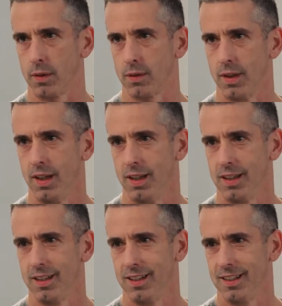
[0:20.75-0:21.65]
Like the
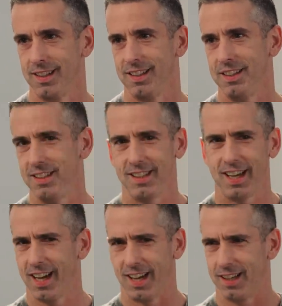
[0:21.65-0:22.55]
eagles and the
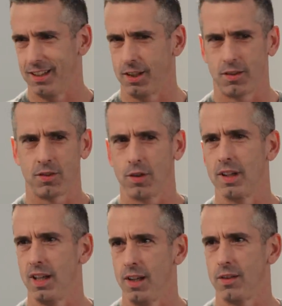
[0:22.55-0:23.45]
yeah, certain
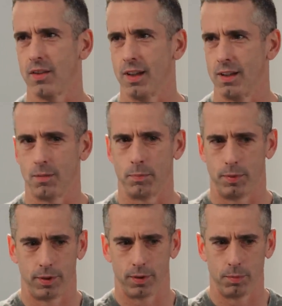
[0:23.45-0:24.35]
geese and
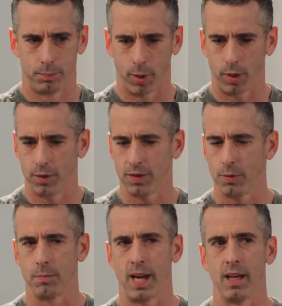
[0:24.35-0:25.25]
little birds that
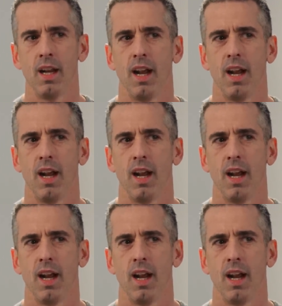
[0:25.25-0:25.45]
would mate,